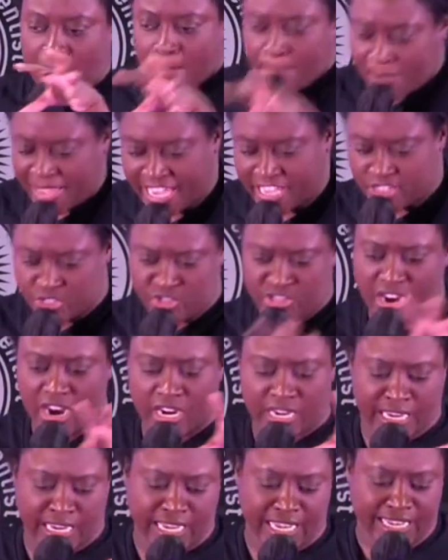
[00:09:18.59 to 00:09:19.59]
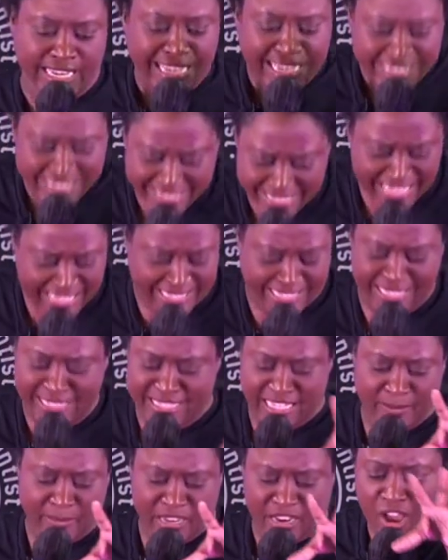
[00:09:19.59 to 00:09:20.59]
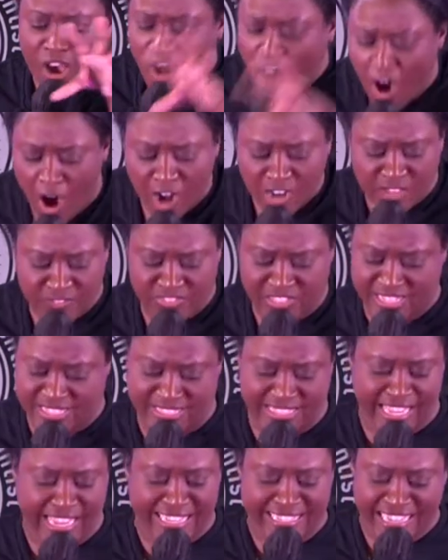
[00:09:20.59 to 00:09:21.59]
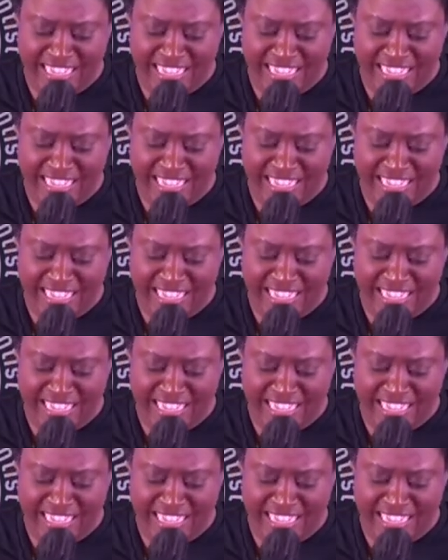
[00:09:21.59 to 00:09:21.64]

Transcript: patriarchy and sexism and all of these things.